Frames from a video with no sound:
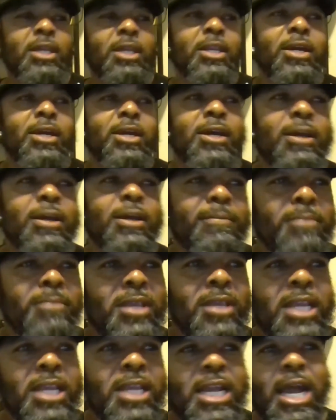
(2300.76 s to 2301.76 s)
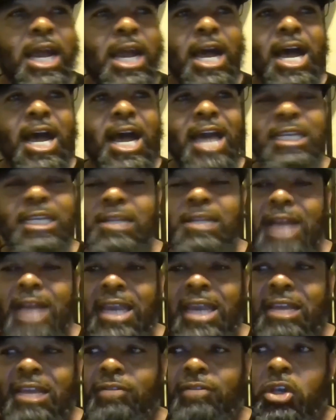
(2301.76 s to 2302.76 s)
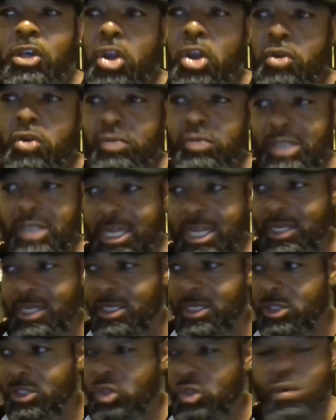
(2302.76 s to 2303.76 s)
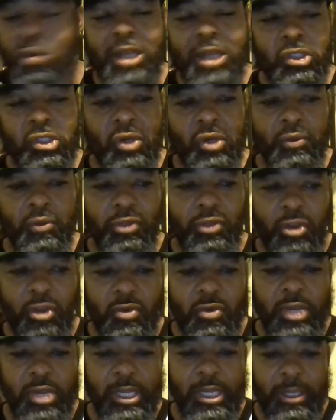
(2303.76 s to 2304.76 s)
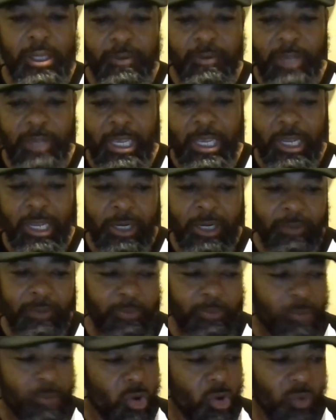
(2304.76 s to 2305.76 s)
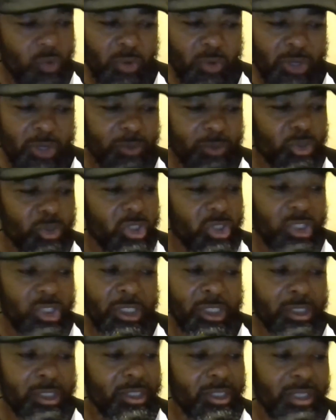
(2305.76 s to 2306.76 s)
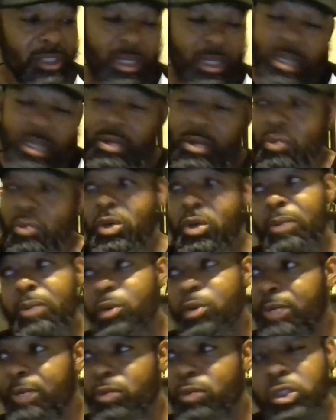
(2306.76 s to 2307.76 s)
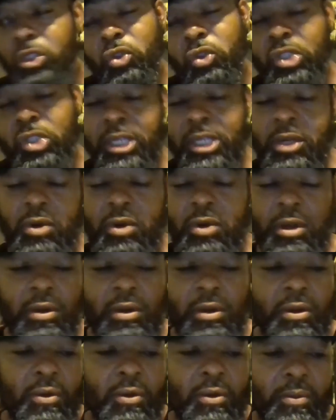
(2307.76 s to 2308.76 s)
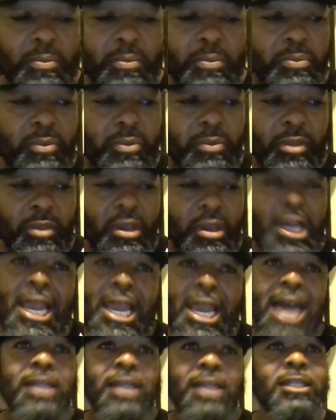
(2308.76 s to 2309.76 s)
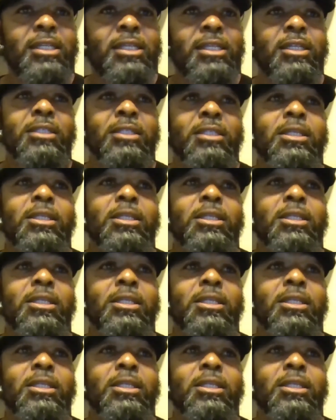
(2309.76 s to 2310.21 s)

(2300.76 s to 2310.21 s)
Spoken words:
I never learned that until I turned 30. And Myrtlewood was just what you see on the a lot of these